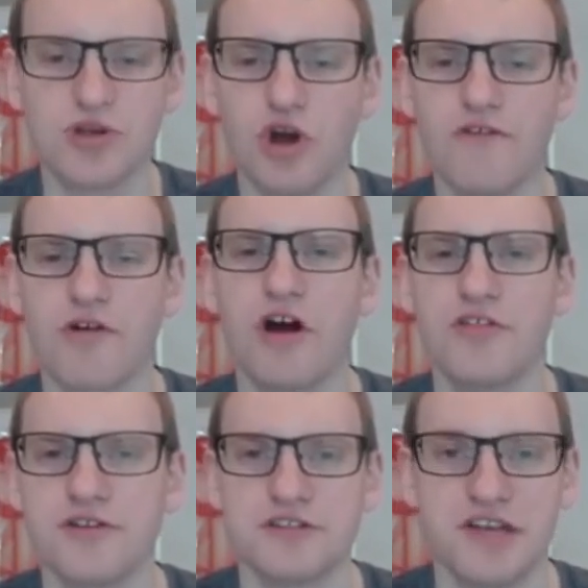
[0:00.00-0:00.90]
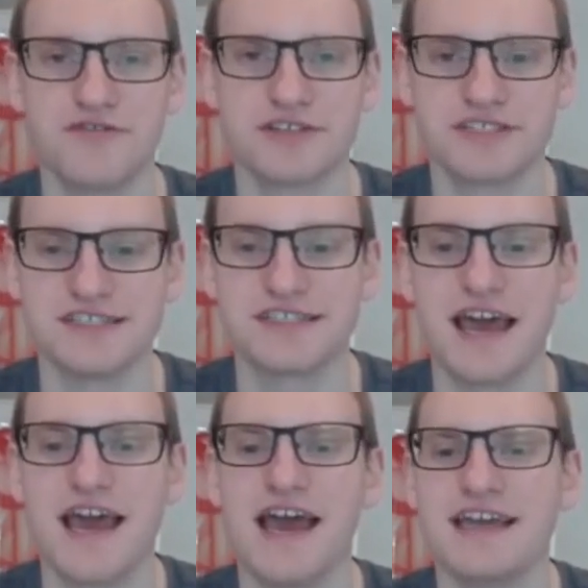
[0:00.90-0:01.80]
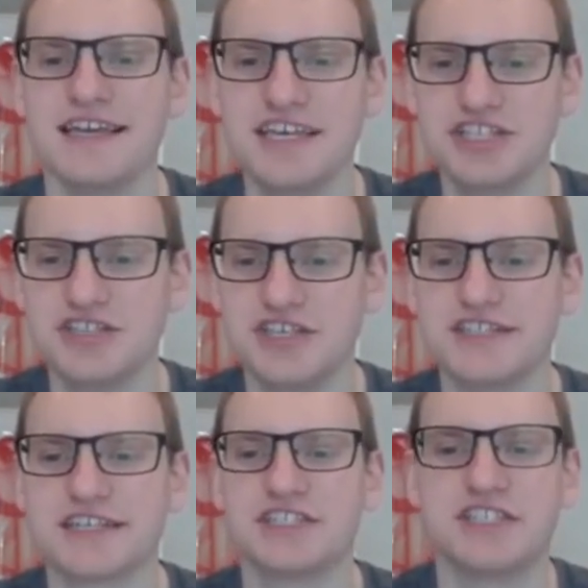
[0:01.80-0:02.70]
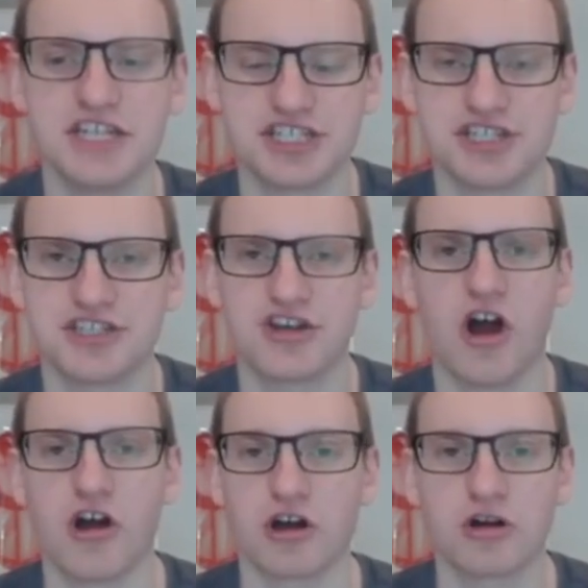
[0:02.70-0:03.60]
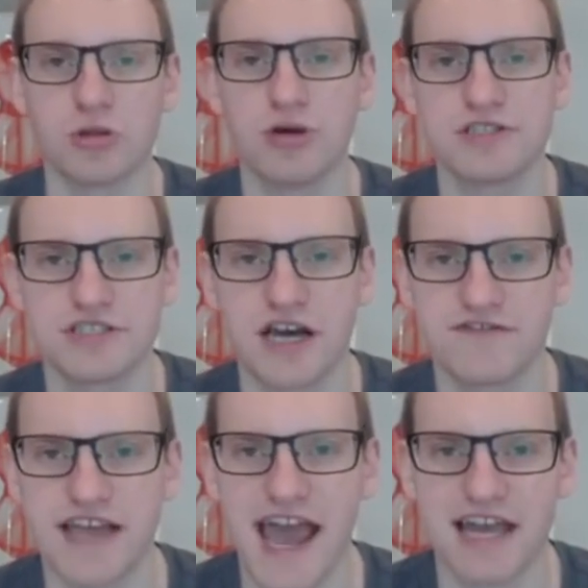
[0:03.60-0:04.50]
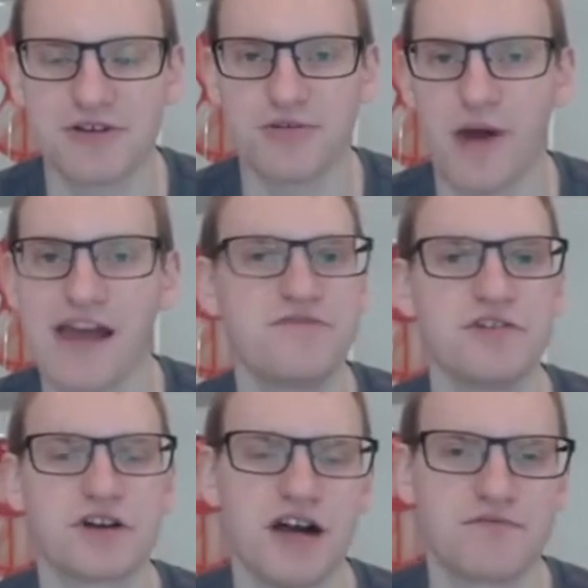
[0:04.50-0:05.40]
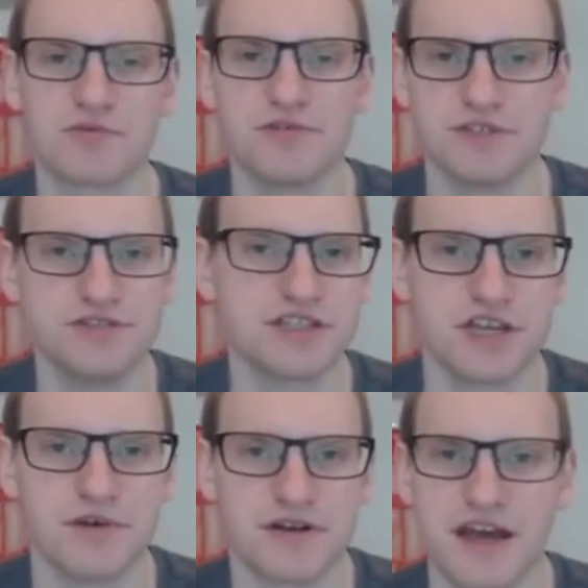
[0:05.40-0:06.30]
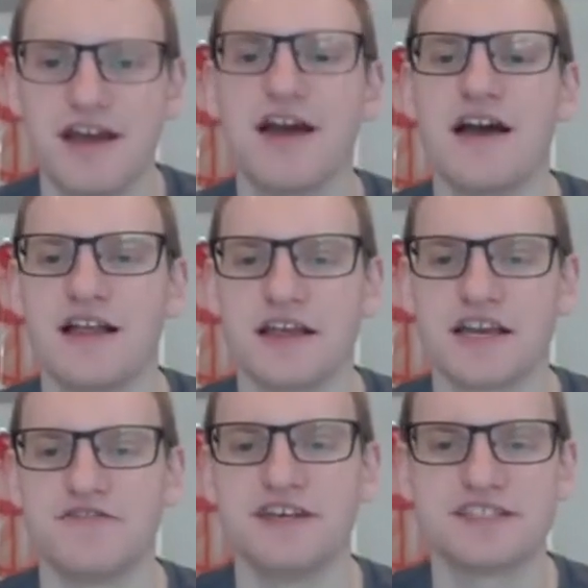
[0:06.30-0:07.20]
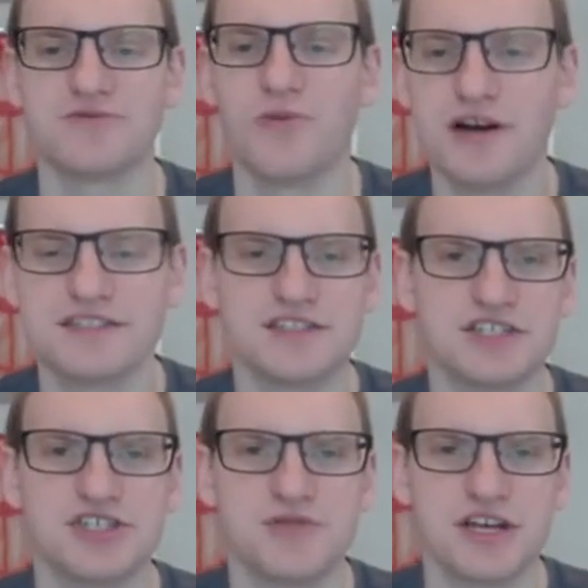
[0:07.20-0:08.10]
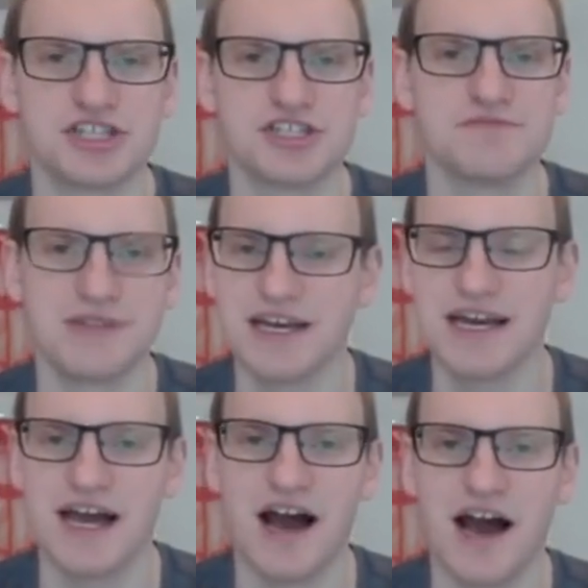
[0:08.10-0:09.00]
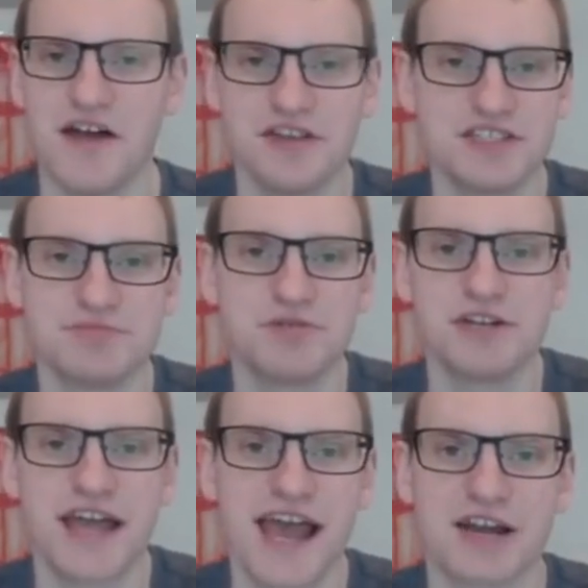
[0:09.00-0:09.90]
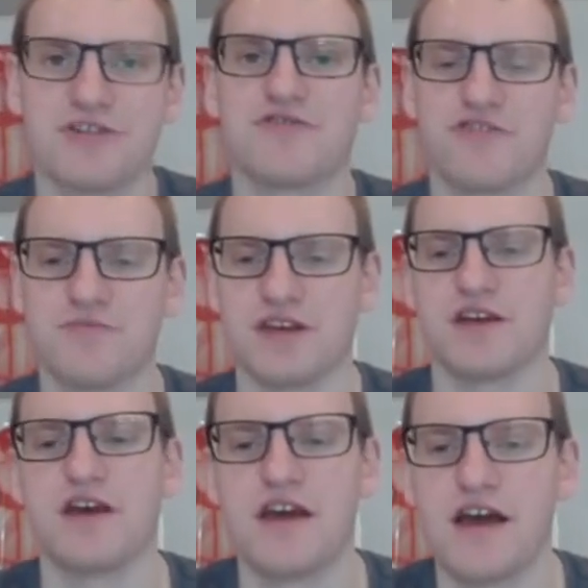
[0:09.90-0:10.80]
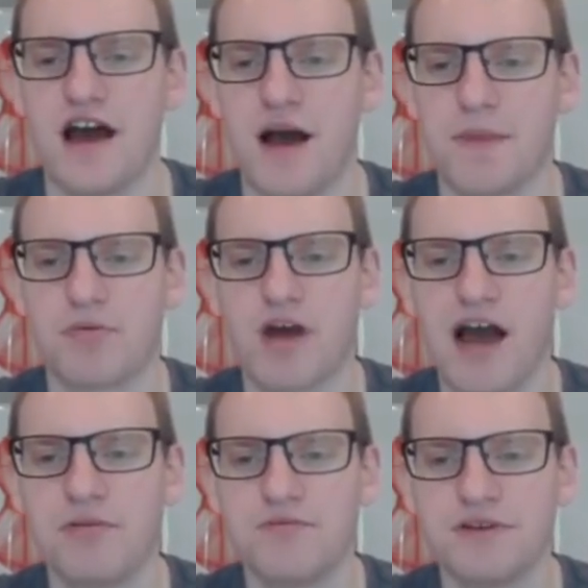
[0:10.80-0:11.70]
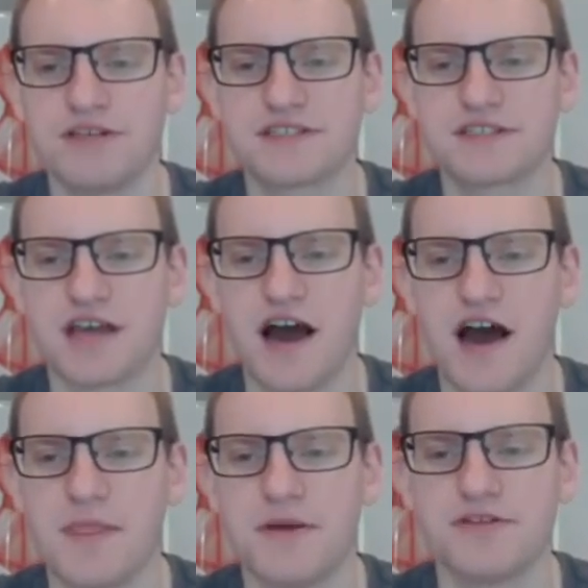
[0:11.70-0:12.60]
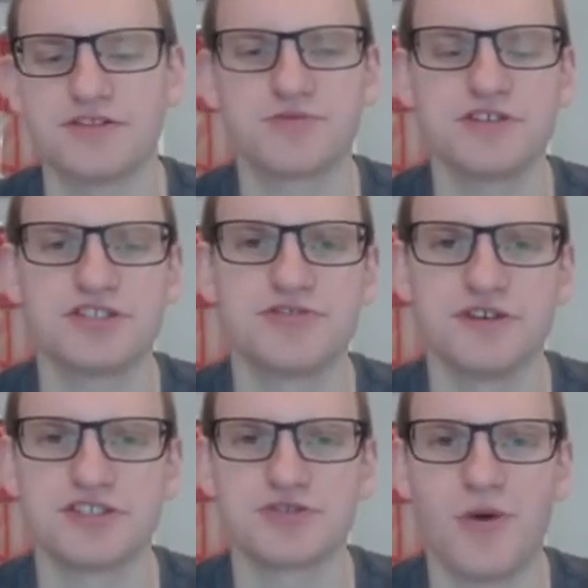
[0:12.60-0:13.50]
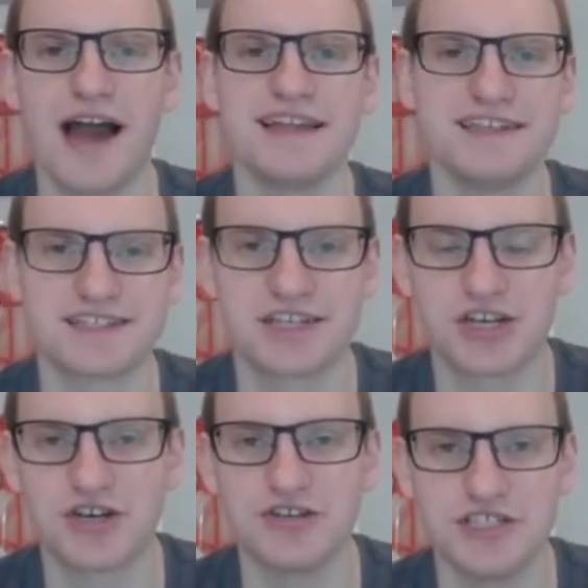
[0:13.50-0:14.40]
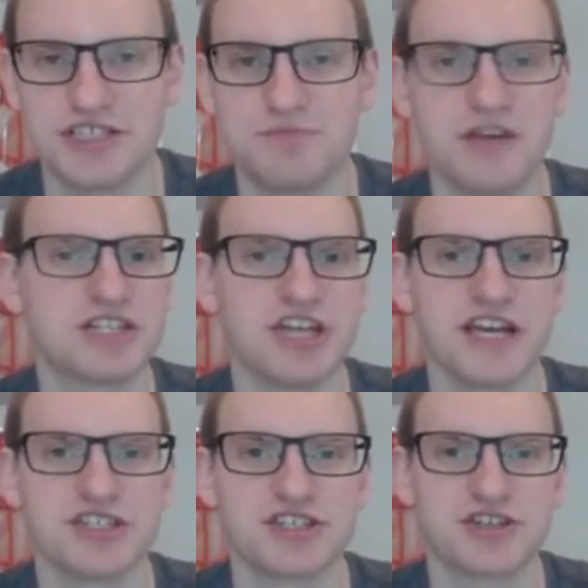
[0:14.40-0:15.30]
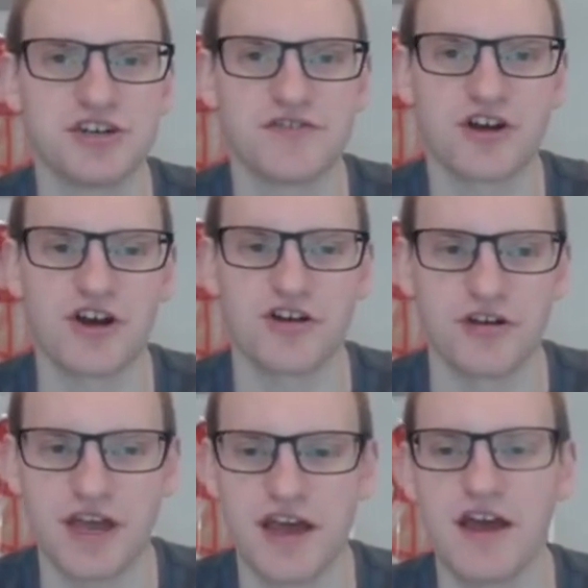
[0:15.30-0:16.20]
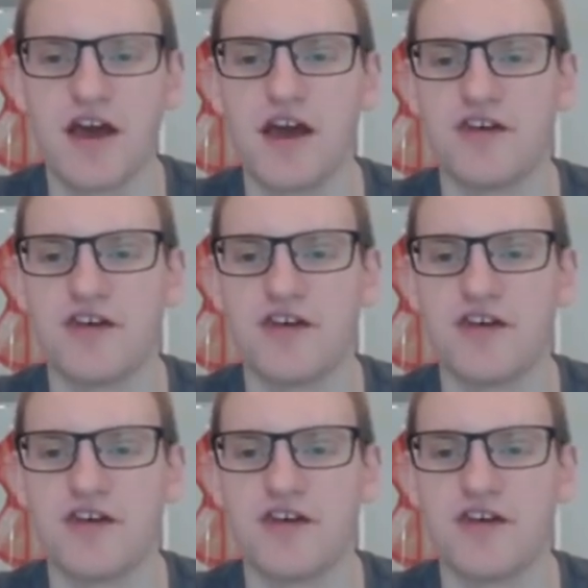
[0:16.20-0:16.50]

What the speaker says: Overall, though, the difference is each of these extensions are close enough to accurate where I feel comfortable using them, okay? Like if this was the situation, this is plenty accurate for me. The problem is there's really 2 reasons why these big changes could have occurred, okay?